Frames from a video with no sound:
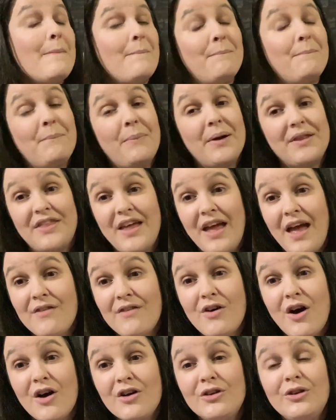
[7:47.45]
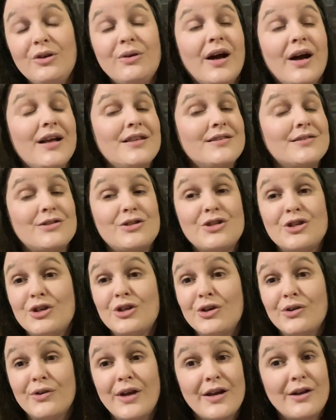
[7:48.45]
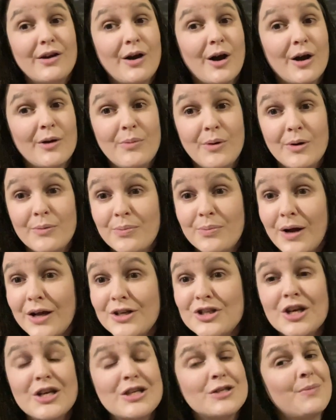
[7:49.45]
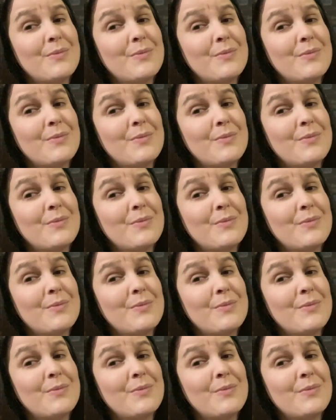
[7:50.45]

But they have hot glue guns to create cardboard projects.